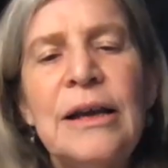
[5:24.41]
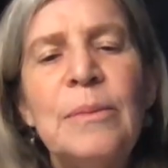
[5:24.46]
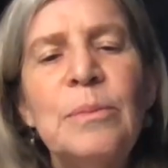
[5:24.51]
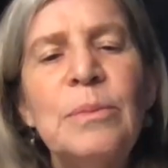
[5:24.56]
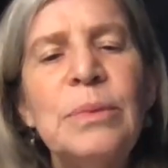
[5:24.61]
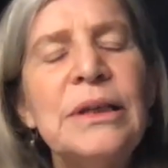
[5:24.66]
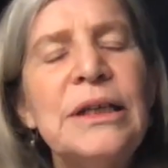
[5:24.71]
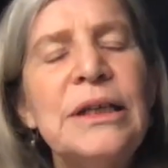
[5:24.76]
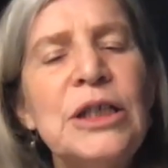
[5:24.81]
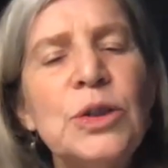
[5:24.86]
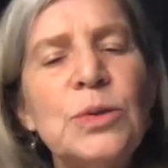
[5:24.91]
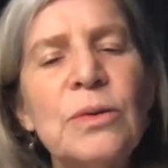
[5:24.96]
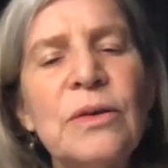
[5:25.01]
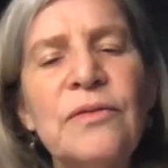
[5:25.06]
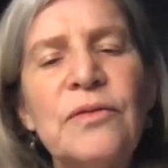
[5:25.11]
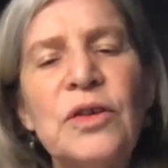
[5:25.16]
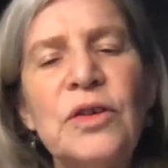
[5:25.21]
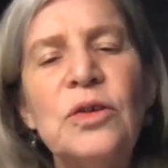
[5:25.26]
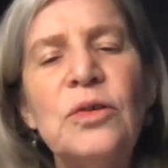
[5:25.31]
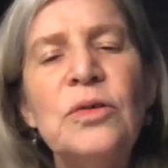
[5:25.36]
Please
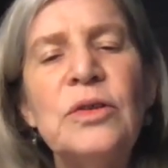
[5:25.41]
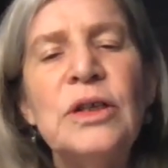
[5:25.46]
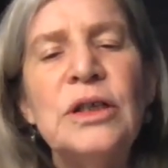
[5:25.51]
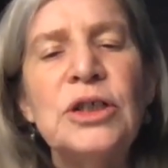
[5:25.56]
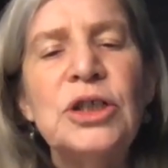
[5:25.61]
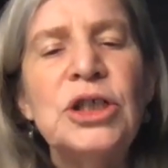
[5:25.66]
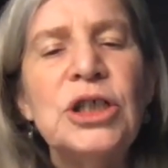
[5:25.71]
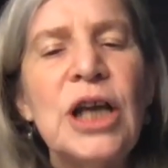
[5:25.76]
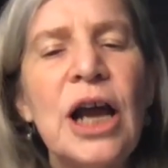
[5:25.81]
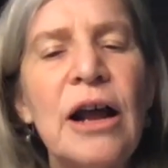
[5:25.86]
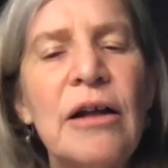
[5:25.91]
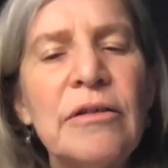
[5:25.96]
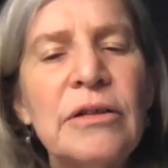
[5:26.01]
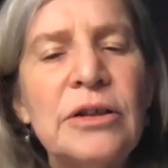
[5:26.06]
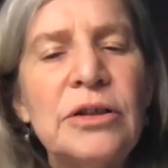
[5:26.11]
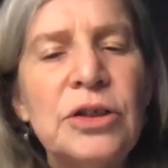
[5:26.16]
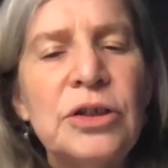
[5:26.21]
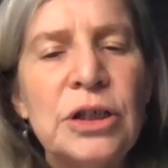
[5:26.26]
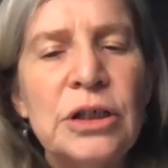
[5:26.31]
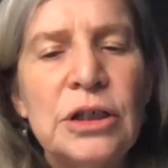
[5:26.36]
review the
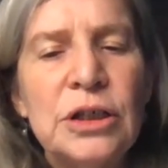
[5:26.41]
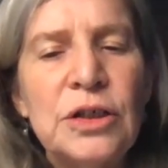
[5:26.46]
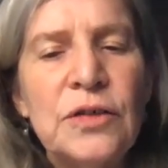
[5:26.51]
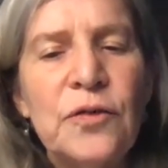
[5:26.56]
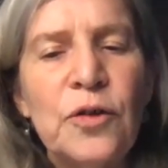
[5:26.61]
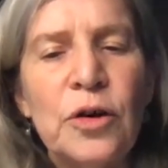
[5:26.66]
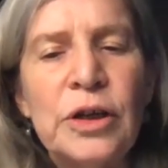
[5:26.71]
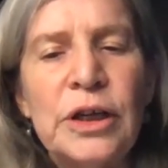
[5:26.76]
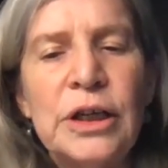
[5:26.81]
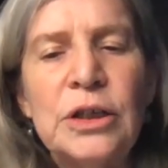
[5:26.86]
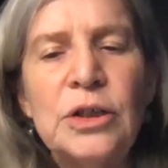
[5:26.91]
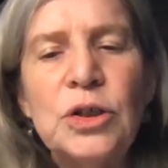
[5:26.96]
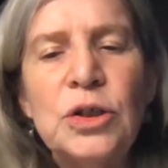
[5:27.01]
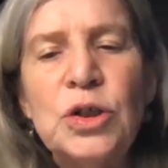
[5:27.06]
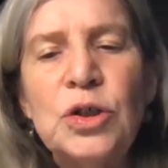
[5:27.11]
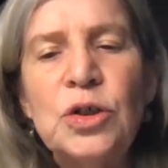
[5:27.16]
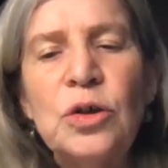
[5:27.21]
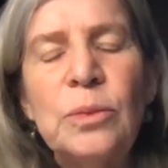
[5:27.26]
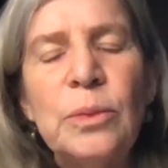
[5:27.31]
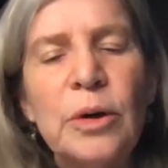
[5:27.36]
challenges for
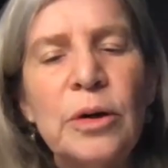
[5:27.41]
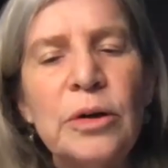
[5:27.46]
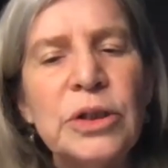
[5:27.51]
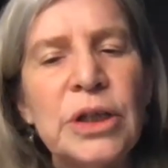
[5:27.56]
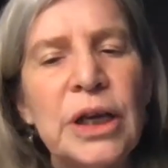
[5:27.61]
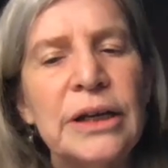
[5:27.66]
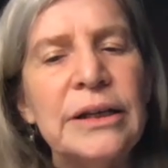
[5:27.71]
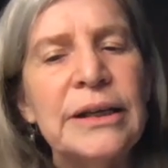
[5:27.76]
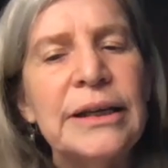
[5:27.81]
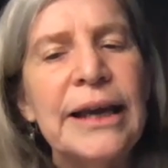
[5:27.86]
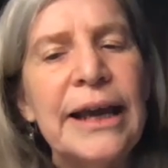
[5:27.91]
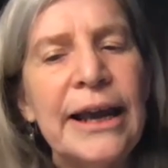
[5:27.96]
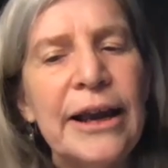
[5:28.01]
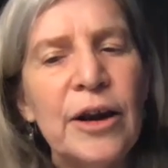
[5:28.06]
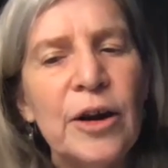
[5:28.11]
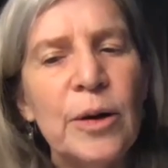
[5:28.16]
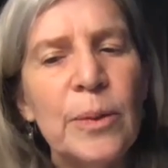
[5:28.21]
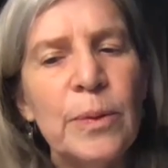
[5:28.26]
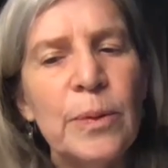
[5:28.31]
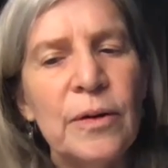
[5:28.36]
consumers and
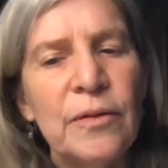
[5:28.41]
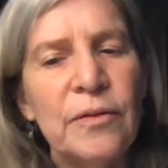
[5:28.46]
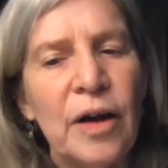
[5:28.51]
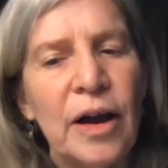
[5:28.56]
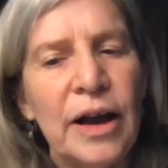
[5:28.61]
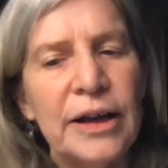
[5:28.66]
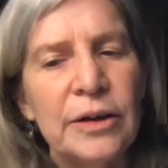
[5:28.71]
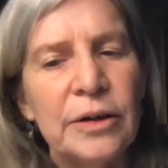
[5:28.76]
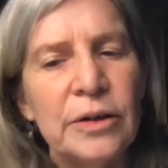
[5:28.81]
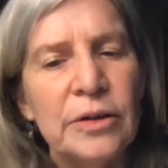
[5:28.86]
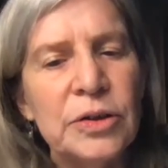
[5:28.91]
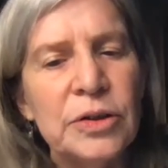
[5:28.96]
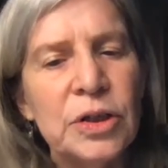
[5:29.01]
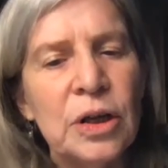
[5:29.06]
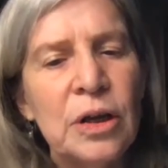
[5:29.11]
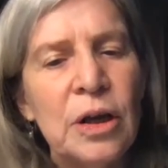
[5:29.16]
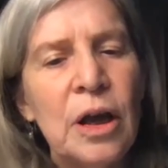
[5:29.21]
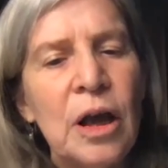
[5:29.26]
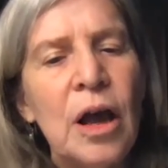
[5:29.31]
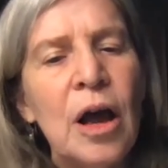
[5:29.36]
care providers
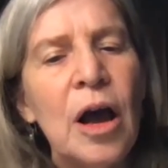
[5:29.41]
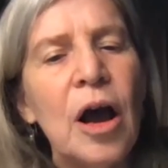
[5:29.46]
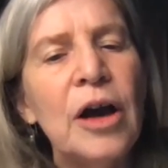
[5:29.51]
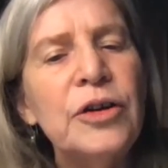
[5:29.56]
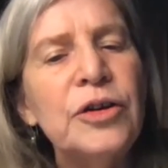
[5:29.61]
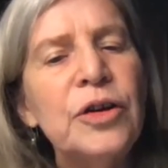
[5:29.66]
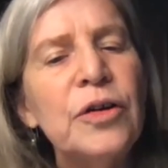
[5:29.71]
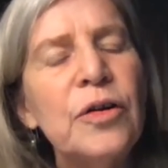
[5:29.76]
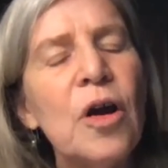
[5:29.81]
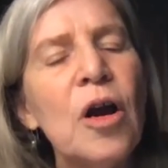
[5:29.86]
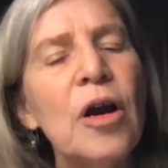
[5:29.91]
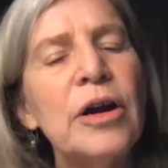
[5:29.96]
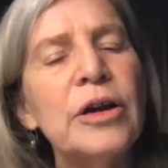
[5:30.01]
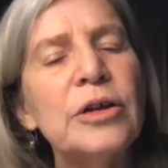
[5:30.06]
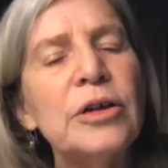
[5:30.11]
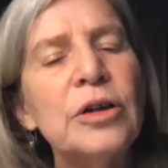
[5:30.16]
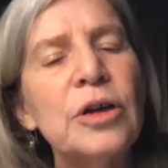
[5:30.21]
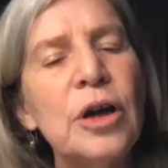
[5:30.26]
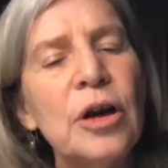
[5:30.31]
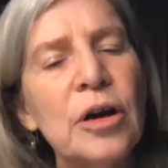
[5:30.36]
under our
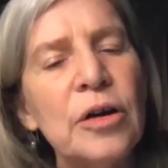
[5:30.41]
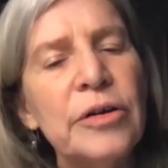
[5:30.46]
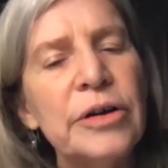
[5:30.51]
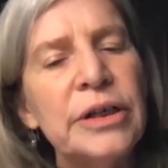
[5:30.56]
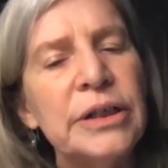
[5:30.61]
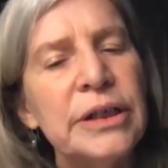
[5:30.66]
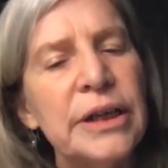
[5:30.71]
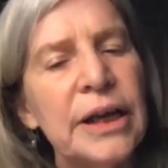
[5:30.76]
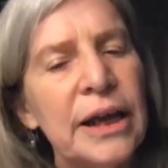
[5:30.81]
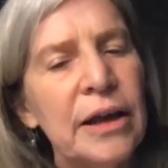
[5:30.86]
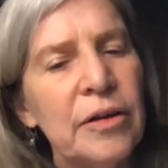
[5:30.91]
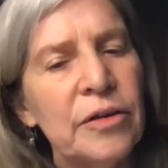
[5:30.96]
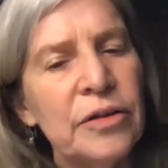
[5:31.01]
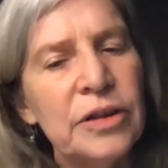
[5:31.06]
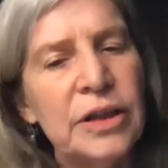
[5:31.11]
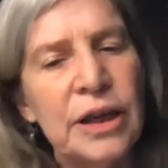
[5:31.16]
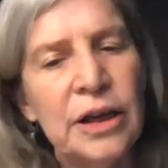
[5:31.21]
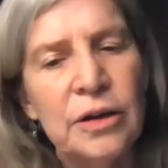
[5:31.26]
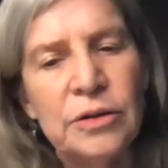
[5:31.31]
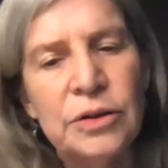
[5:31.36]
current
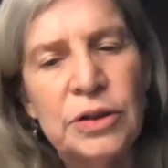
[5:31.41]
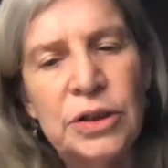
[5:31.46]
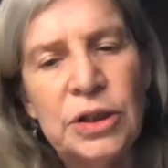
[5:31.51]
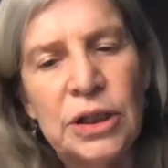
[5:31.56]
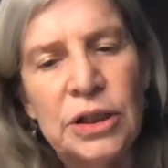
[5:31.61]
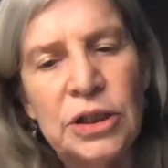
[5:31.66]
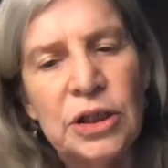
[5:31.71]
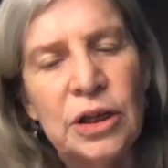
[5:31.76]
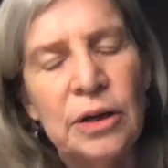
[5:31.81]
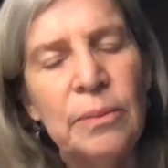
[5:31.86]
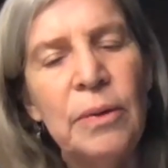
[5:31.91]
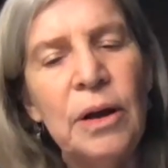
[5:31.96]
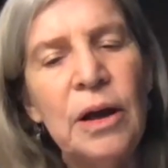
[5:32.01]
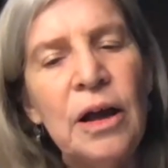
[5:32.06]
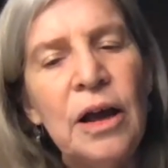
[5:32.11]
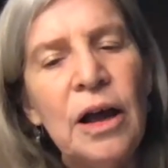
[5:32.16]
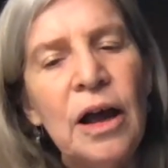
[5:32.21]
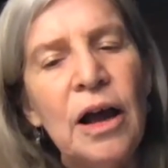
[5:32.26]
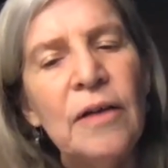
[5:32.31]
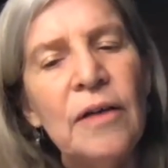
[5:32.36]
healthcare system
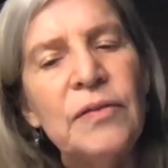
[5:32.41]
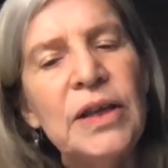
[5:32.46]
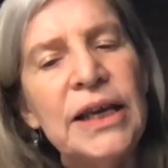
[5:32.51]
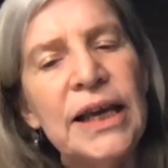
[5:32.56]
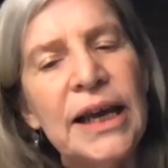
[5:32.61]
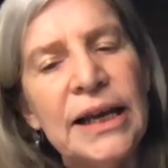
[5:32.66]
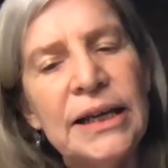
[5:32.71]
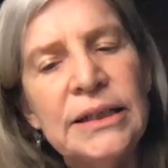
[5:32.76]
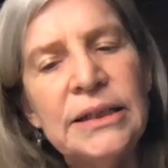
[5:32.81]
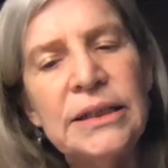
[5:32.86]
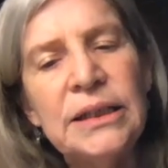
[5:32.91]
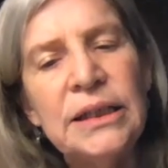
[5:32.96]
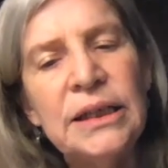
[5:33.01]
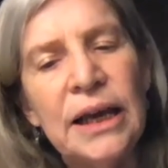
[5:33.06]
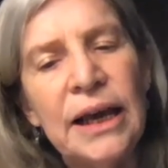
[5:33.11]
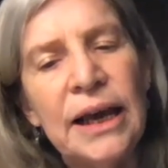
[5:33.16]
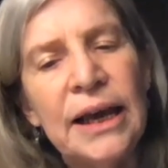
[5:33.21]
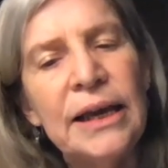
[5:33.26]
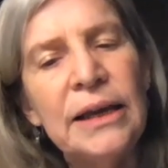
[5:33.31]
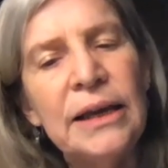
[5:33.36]
of the
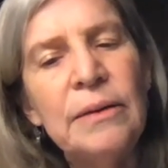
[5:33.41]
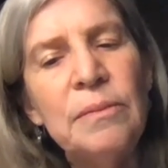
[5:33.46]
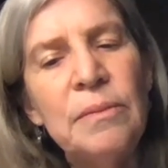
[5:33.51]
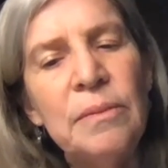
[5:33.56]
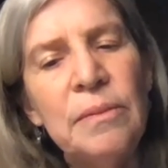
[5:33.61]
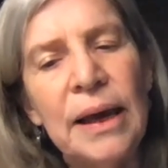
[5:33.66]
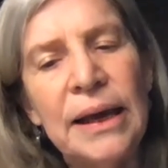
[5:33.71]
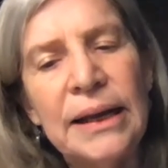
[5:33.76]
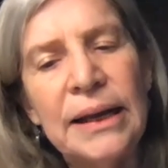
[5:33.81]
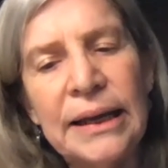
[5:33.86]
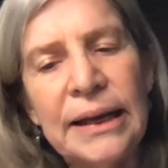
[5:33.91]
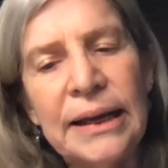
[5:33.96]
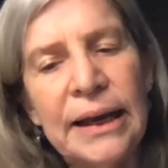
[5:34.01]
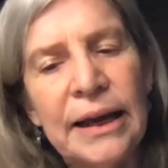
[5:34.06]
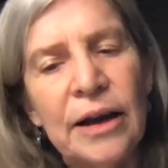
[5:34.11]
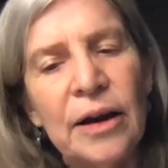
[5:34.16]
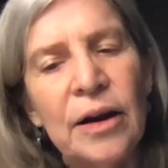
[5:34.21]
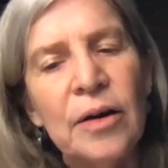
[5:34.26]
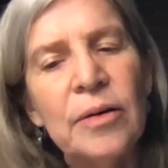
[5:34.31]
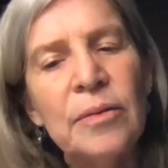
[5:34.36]
ACA,
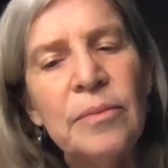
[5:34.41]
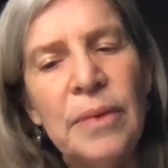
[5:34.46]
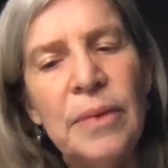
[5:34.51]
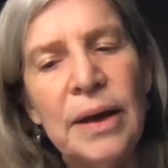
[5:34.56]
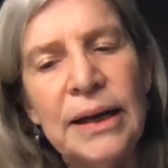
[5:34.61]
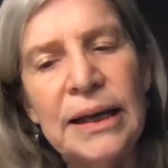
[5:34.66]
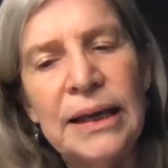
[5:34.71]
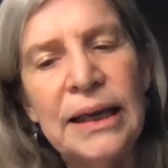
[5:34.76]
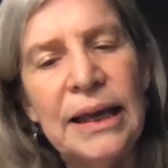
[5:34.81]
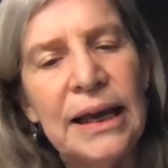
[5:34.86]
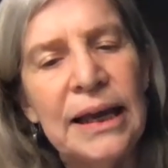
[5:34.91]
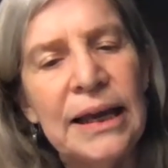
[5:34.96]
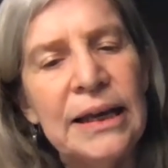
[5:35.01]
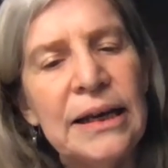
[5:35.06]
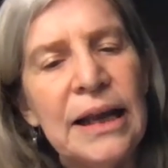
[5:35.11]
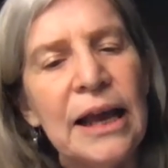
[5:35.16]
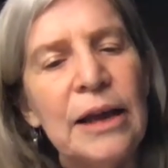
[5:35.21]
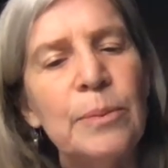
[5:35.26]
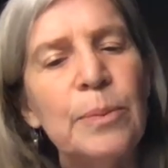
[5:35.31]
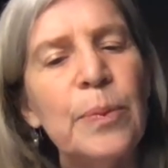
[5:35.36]
Medicare, Medicaid,
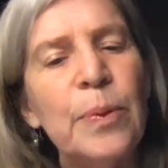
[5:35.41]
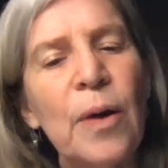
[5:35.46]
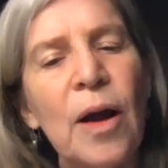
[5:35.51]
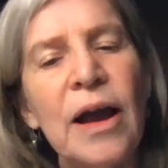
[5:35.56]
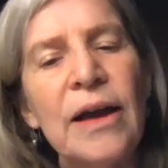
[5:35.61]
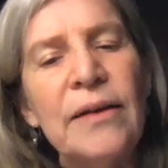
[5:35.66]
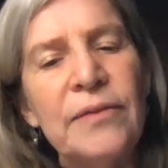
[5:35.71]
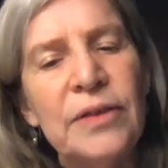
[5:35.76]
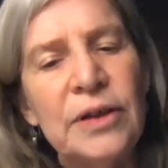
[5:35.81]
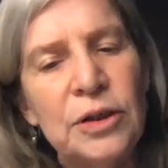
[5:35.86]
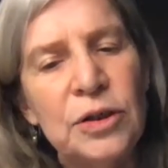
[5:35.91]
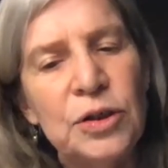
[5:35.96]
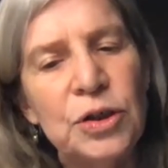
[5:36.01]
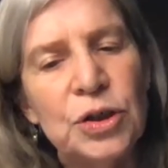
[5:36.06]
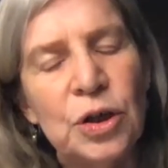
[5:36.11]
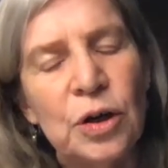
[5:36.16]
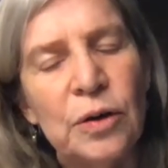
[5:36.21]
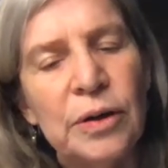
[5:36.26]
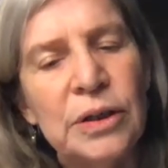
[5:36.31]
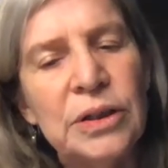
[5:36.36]
and private
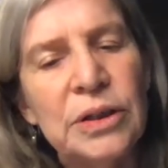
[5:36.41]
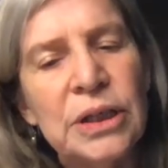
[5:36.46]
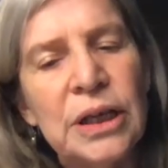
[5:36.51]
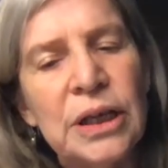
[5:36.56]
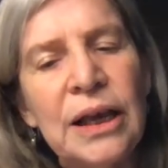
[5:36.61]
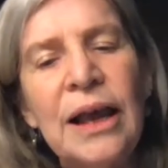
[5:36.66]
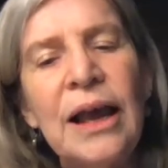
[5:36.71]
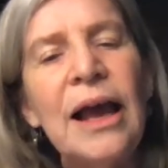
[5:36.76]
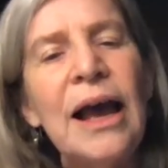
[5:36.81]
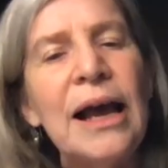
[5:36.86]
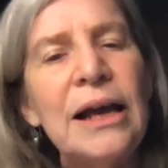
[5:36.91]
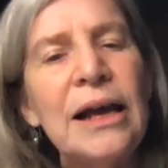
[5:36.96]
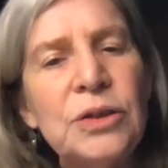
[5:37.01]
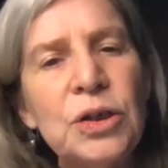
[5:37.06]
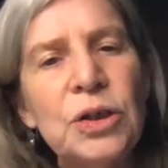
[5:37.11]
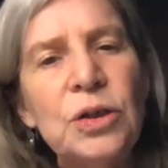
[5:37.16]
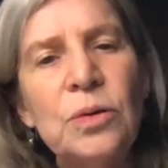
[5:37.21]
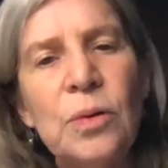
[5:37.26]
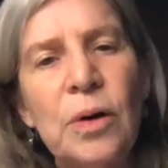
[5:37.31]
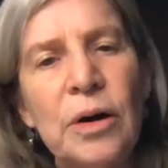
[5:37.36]
insurance as
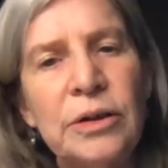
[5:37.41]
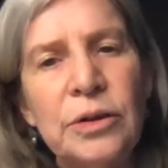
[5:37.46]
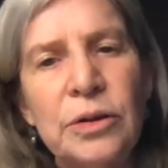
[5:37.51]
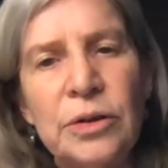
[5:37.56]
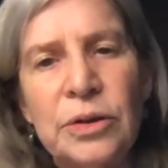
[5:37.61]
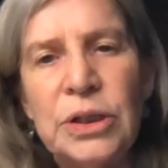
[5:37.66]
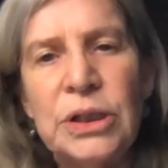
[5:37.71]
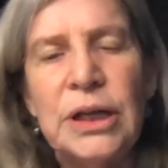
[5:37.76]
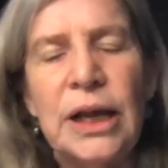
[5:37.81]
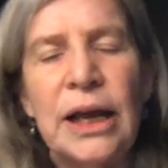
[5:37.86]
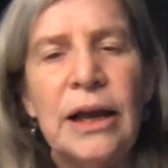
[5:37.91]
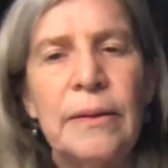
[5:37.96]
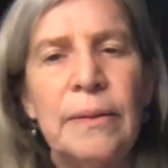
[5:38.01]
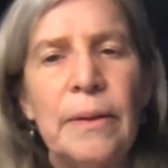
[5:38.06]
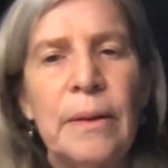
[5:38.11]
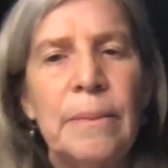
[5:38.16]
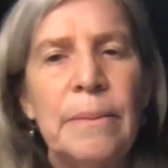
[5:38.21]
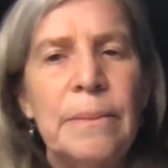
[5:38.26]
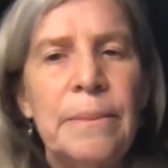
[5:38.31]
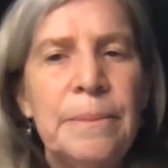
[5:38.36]
you understand them.